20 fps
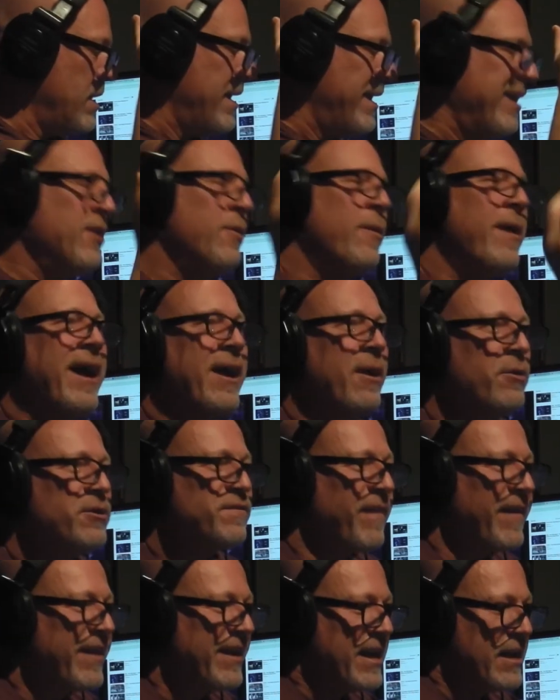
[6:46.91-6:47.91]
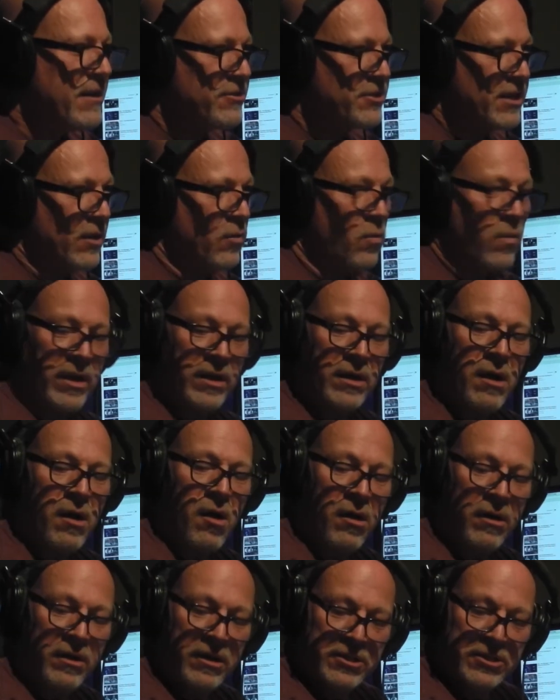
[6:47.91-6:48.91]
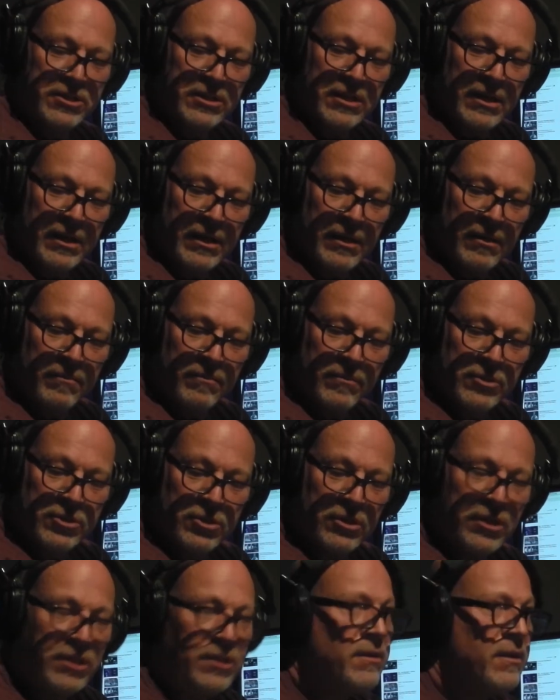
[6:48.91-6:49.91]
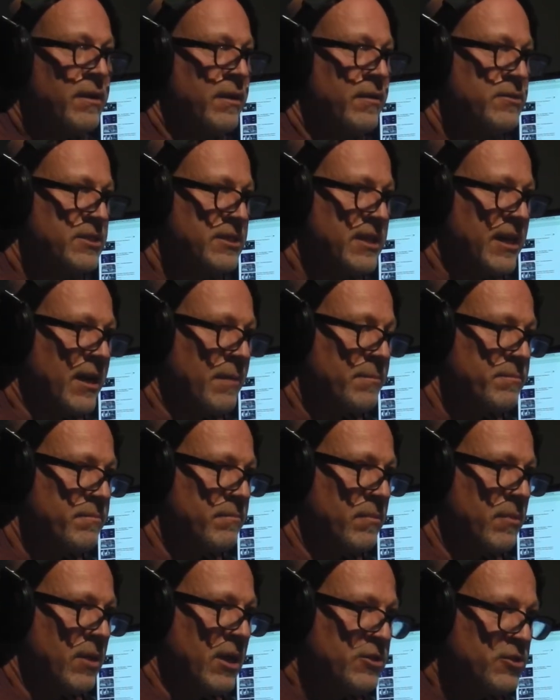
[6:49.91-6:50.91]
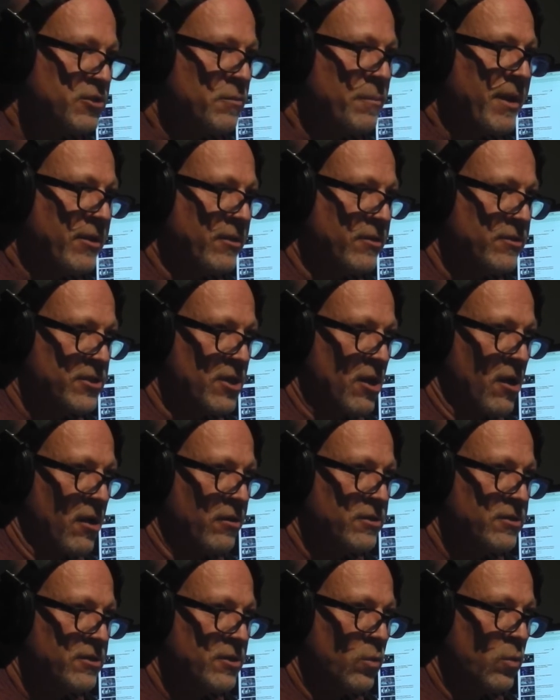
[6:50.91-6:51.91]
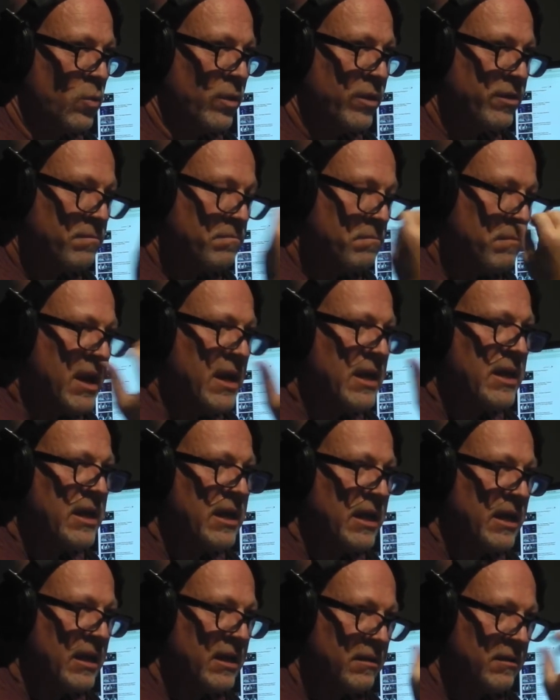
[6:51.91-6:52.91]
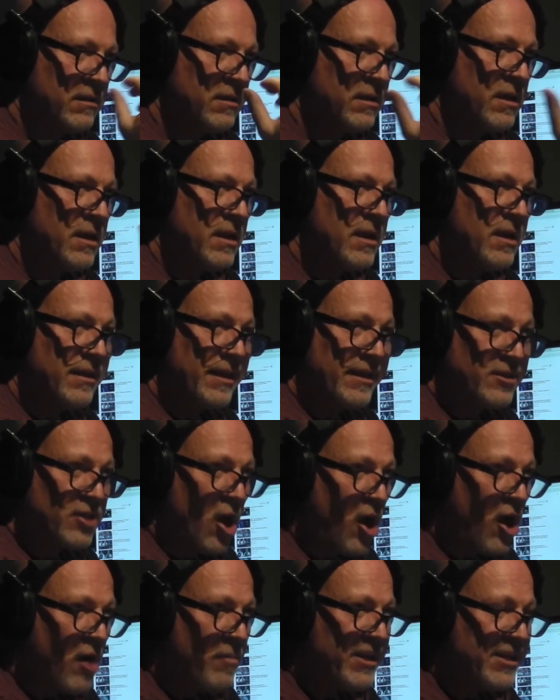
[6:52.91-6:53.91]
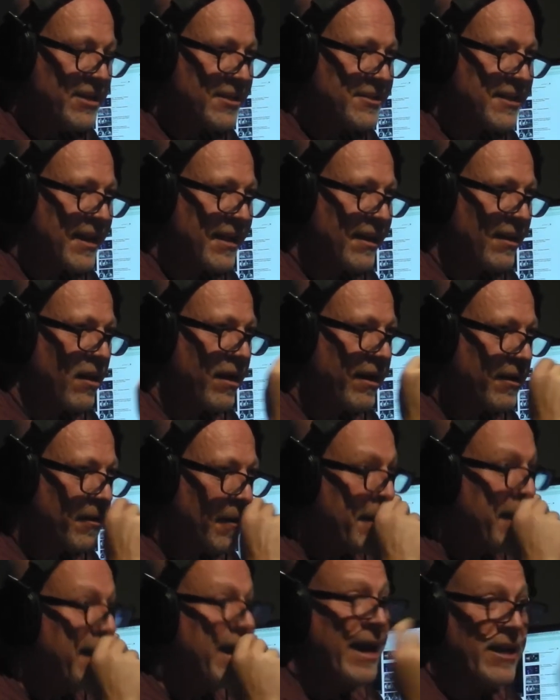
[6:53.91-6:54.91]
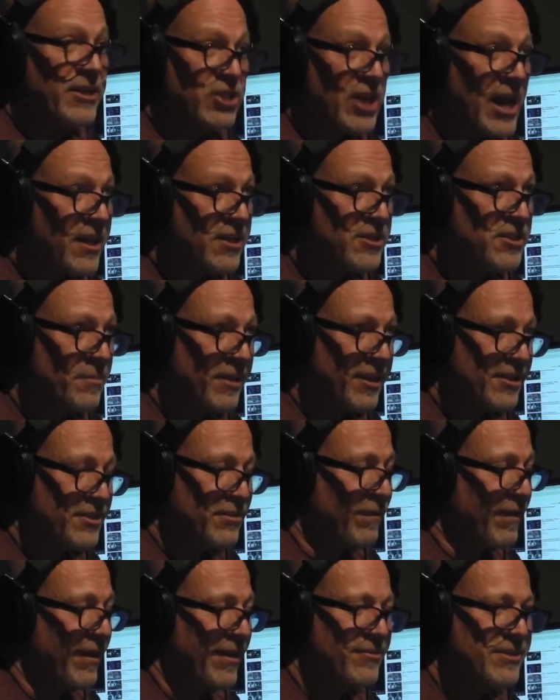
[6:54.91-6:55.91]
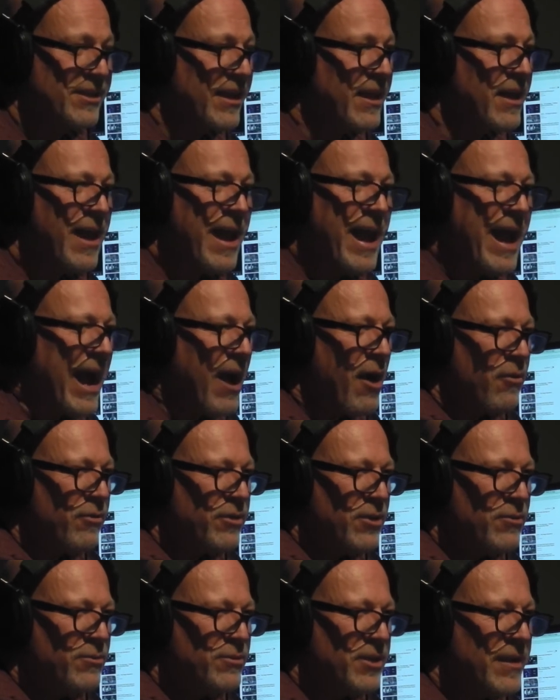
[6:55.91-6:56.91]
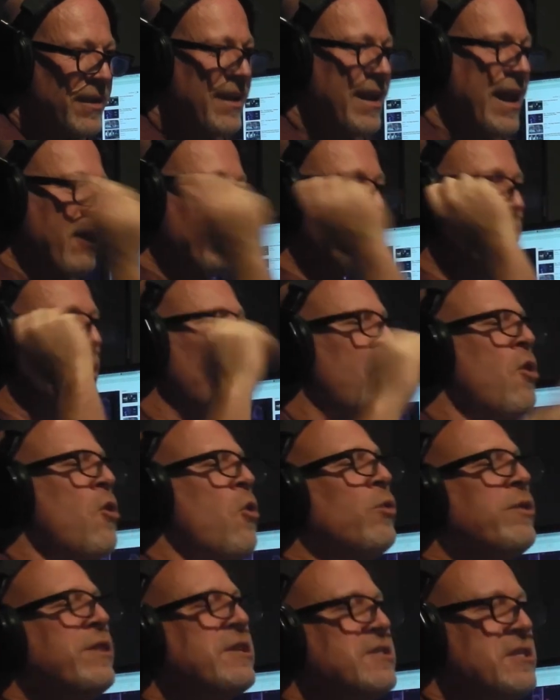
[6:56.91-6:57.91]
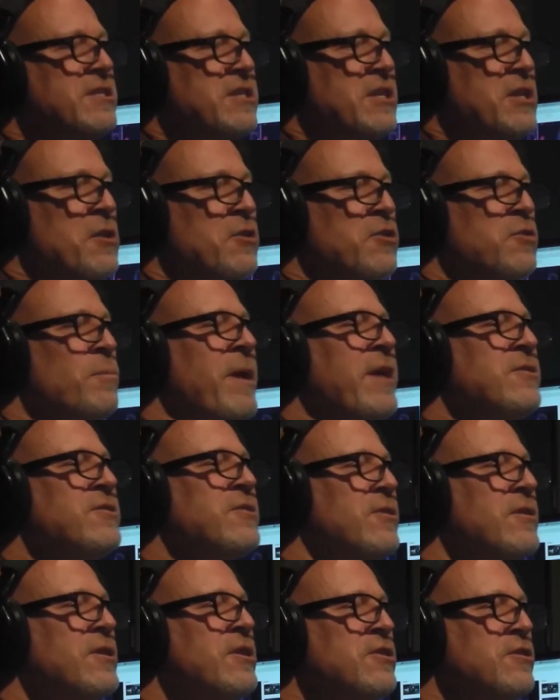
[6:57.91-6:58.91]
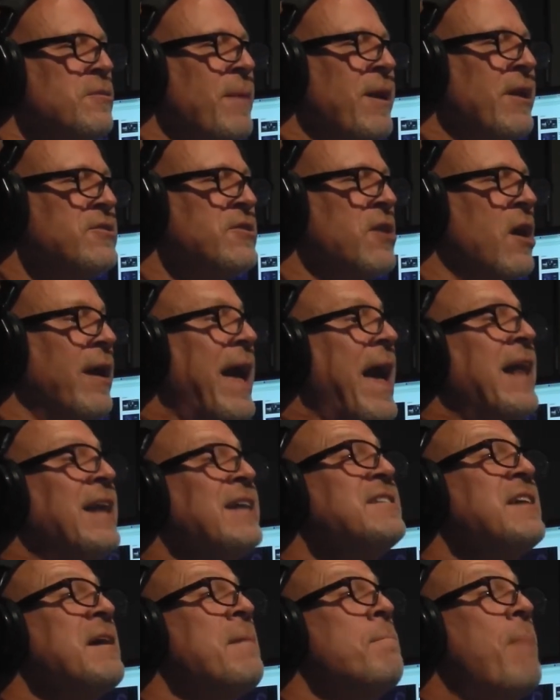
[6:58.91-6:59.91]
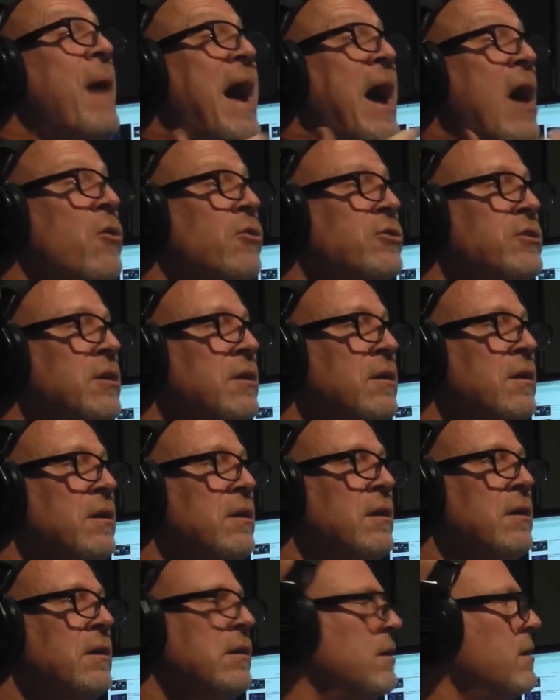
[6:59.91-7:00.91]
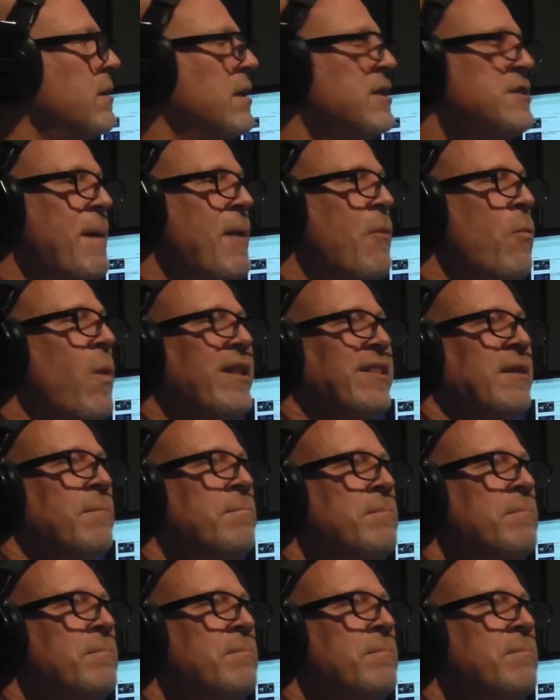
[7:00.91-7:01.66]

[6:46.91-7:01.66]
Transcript: you know, I always find it interesting when uh, artists um, sort of uh, set up Mm-hmm. instrumental songs mm -hmm. with meaning and like Tommy does that a lot. Of, and I challenge him on this. Yeah. It's like how do you how do you go? Well, this is an instrumental instrumental song, and it's about yeah. It's about what the